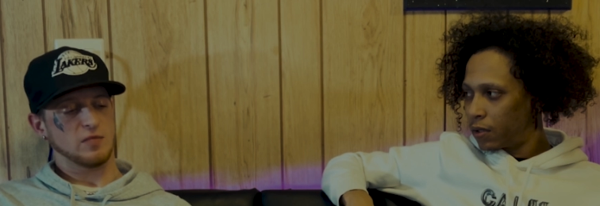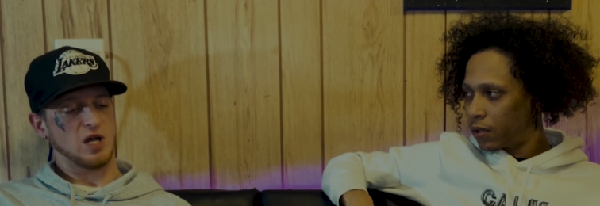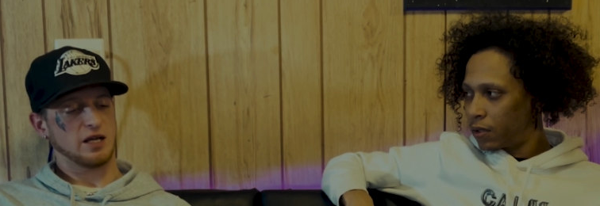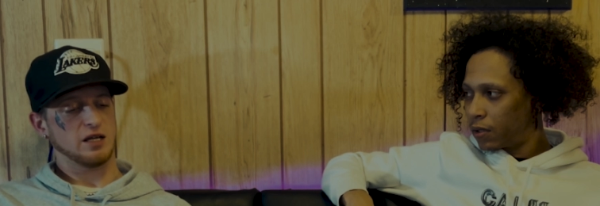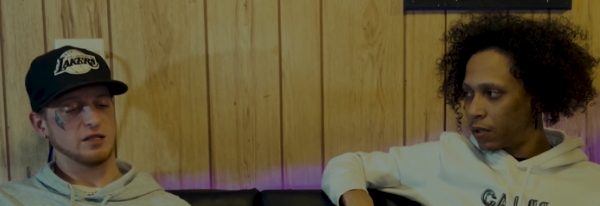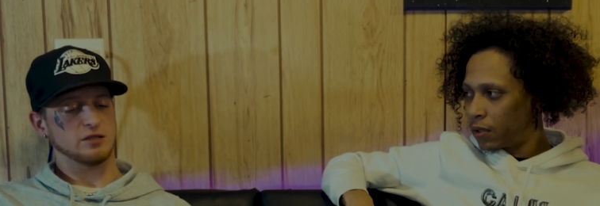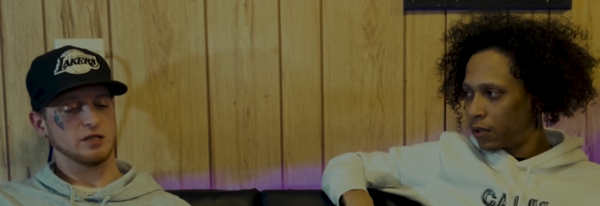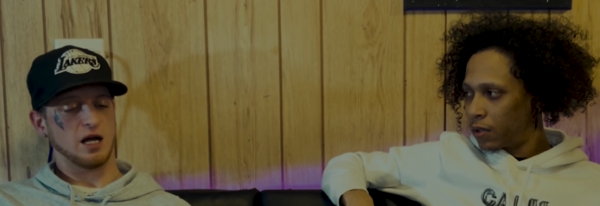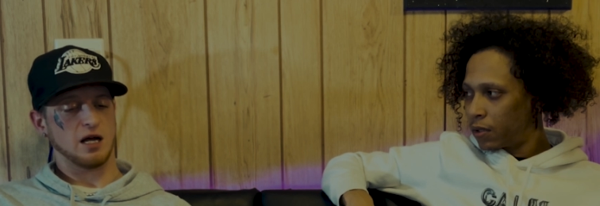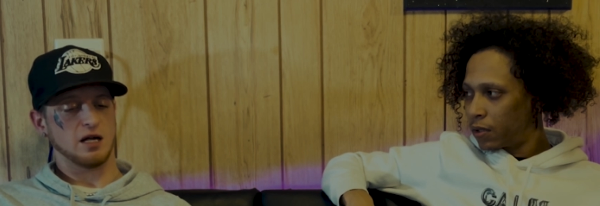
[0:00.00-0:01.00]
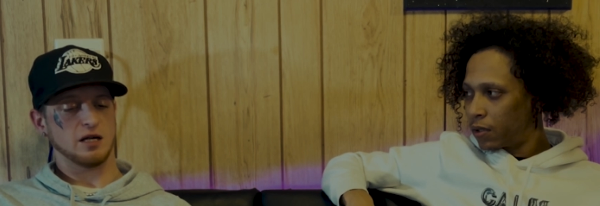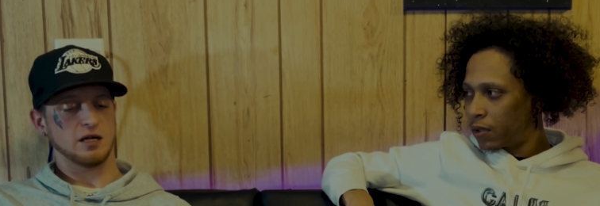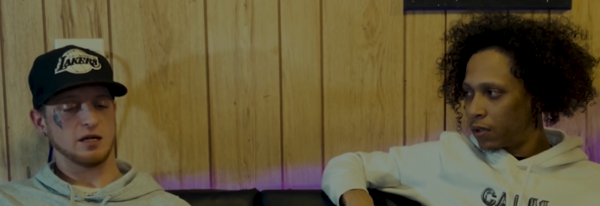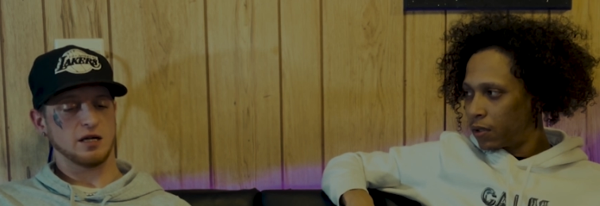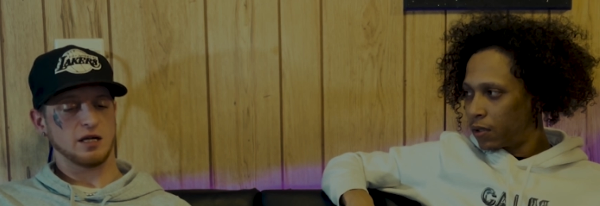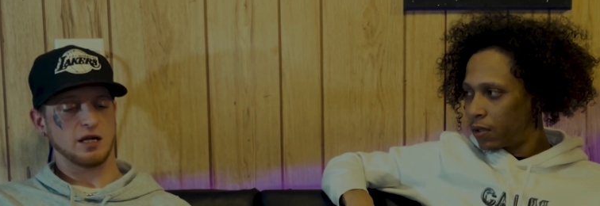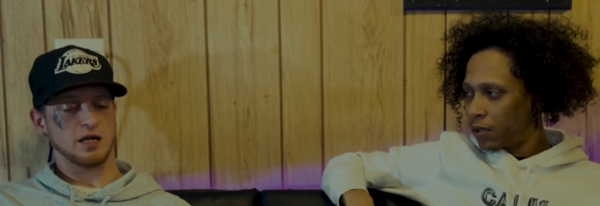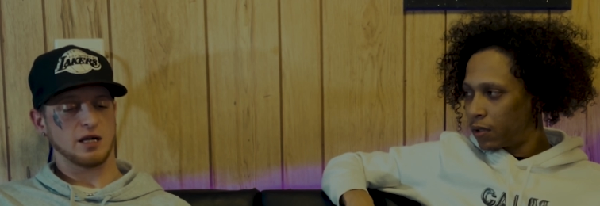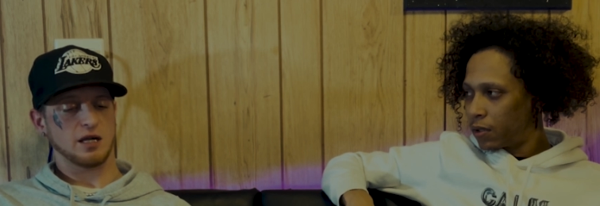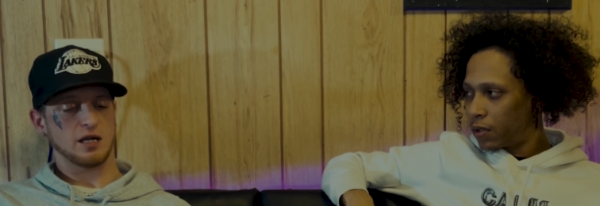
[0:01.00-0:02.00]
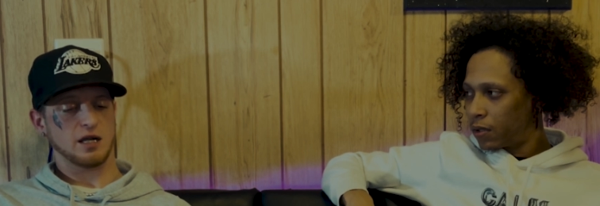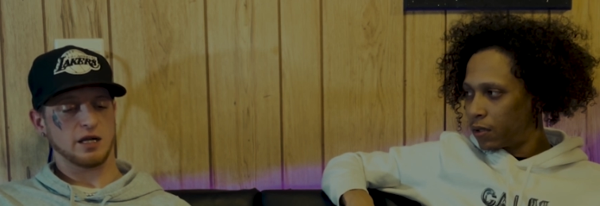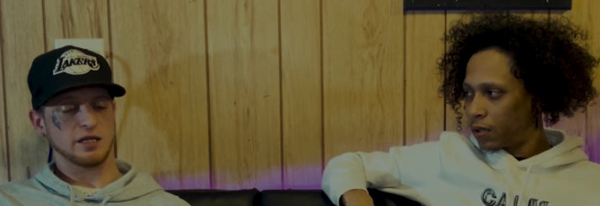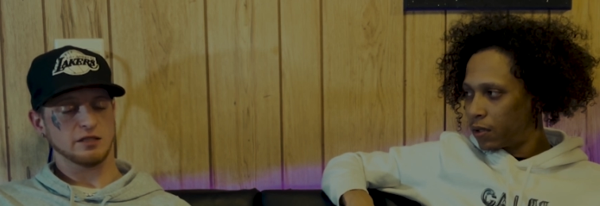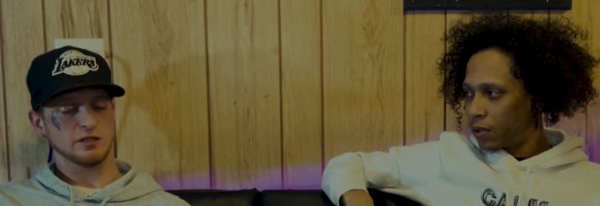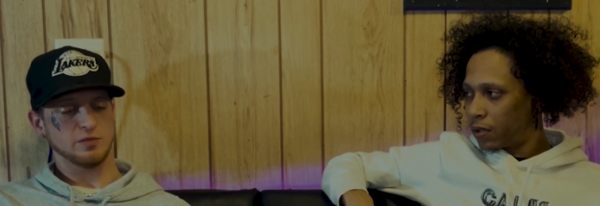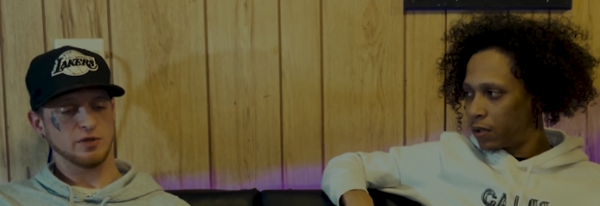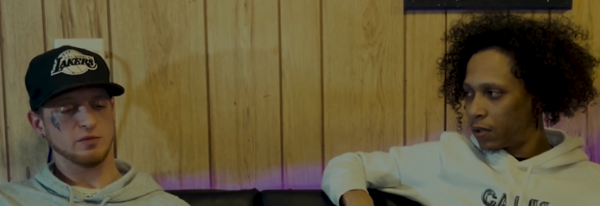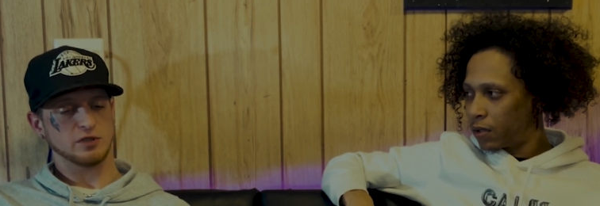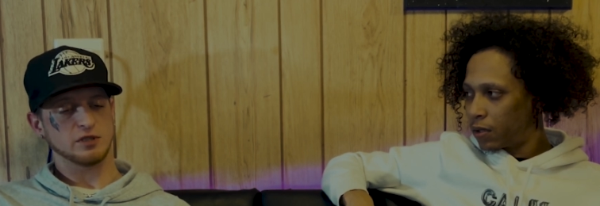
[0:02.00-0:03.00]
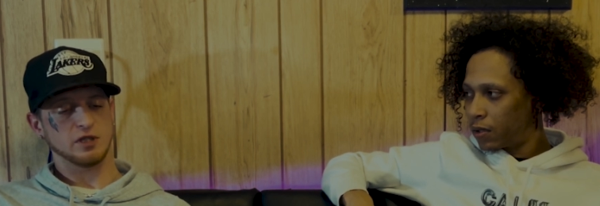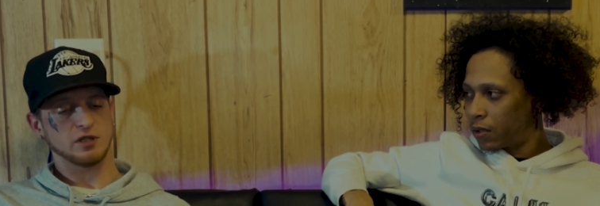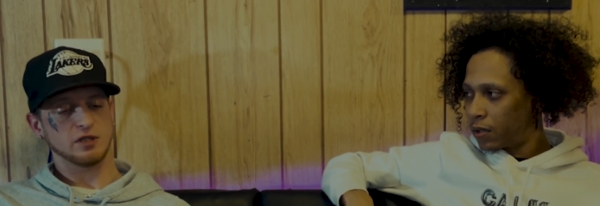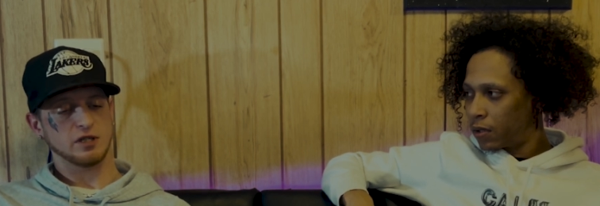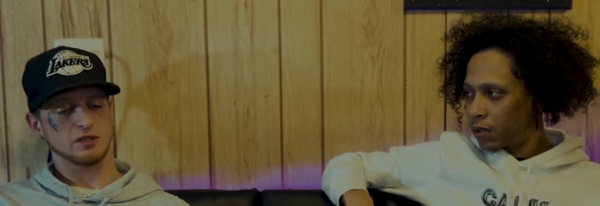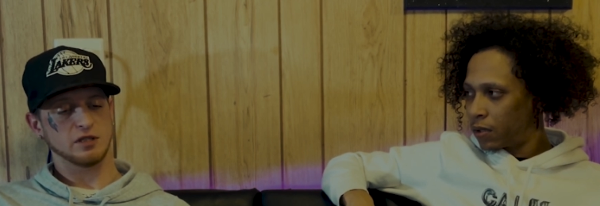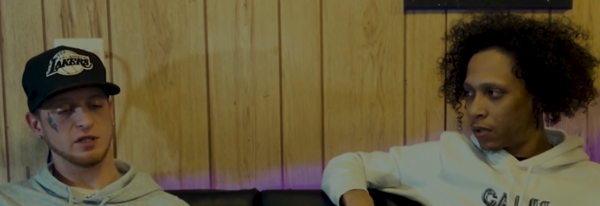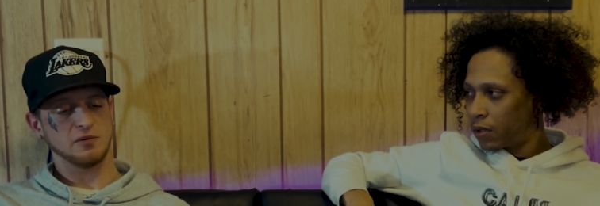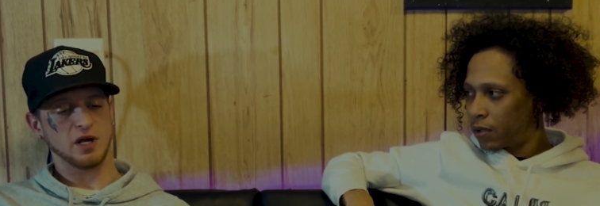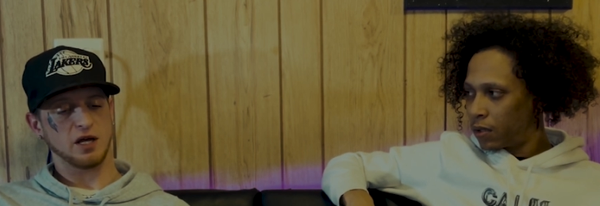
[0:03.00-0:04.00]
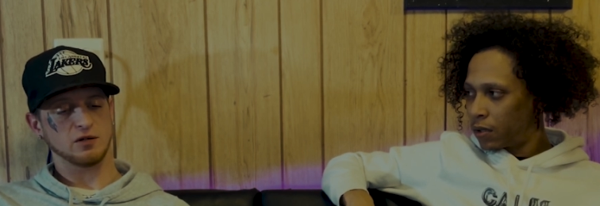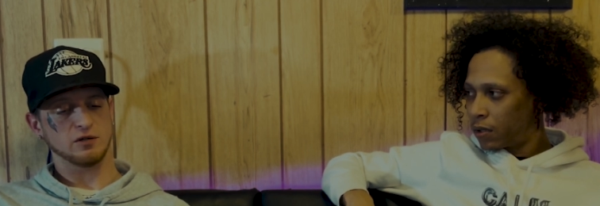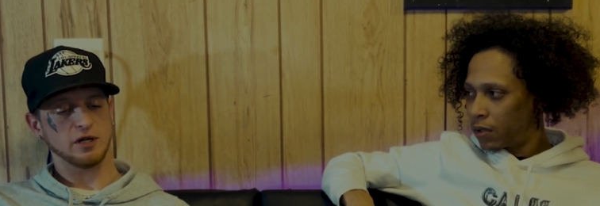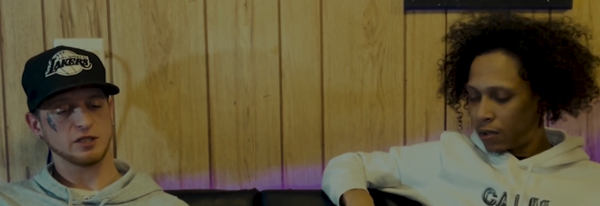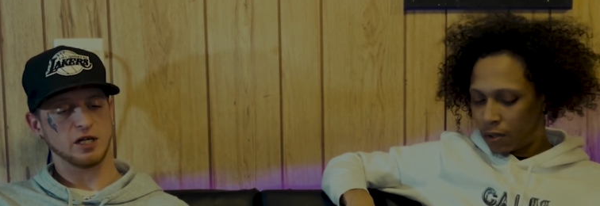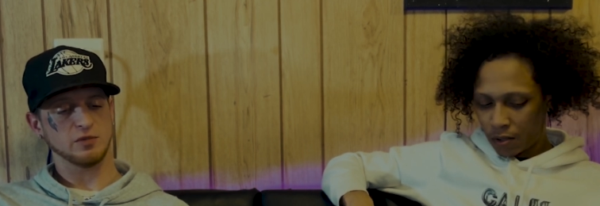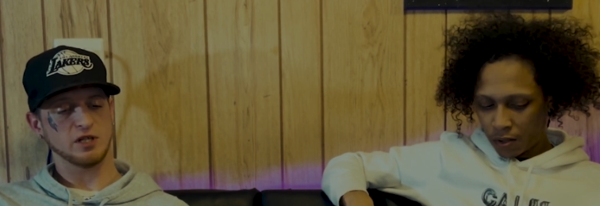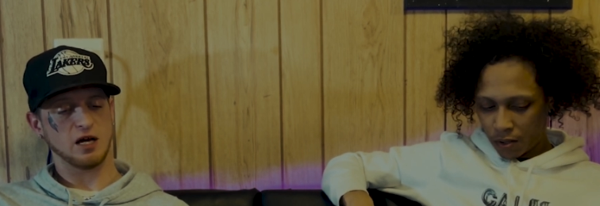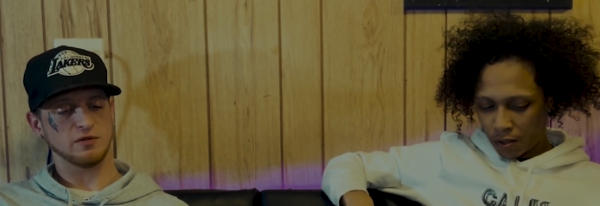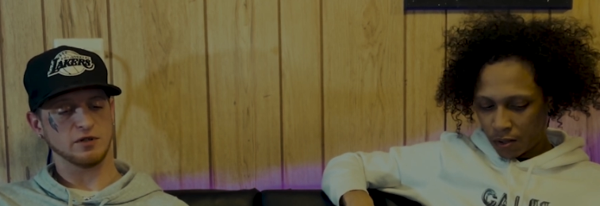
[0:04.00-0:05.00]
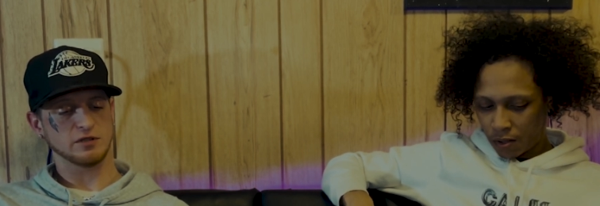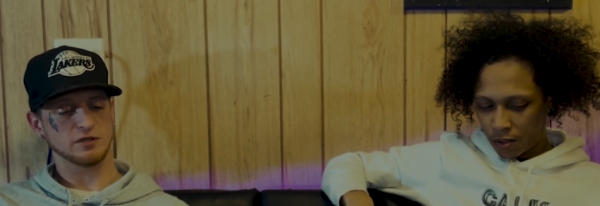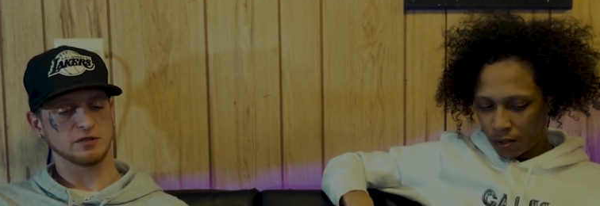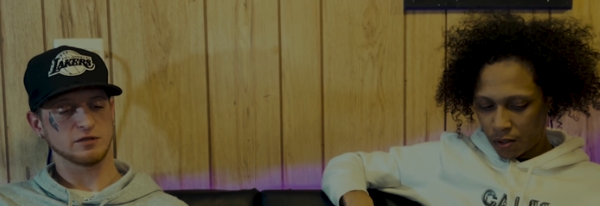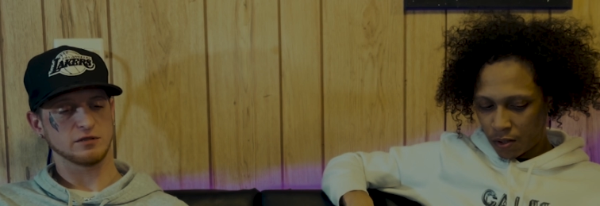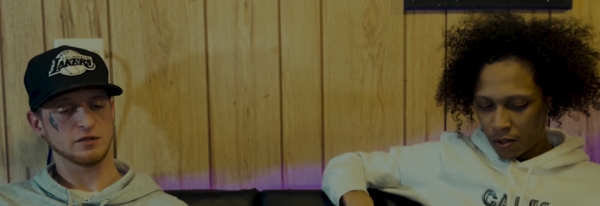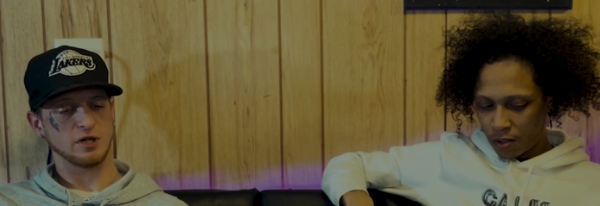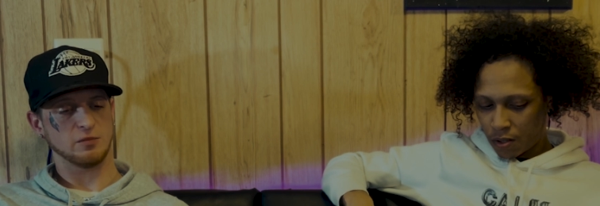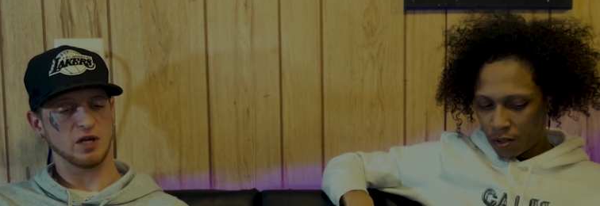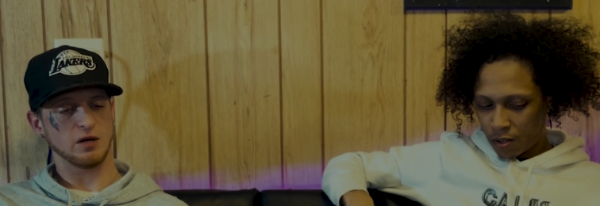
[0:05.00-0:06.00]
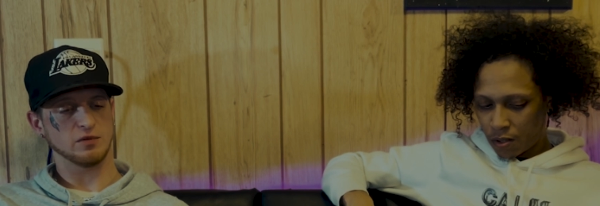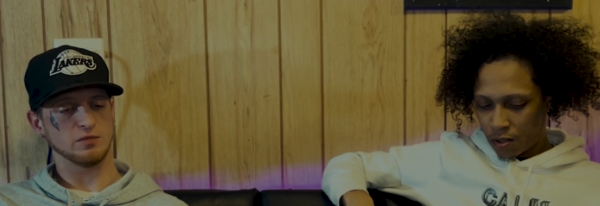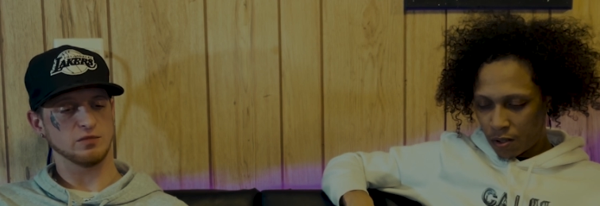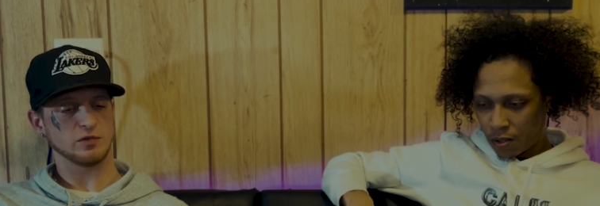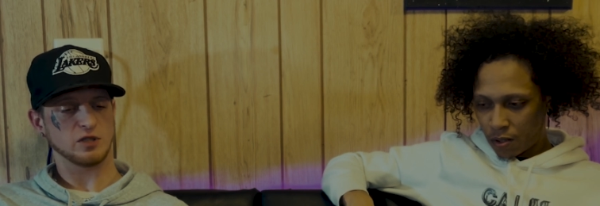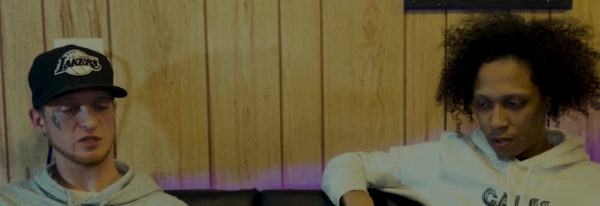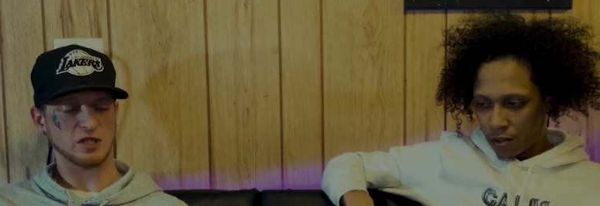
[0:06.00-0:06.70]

Speaker 1: I guess, I guess it's pretty much yeah. Like I said, every angle. I try to be diverse and be able to because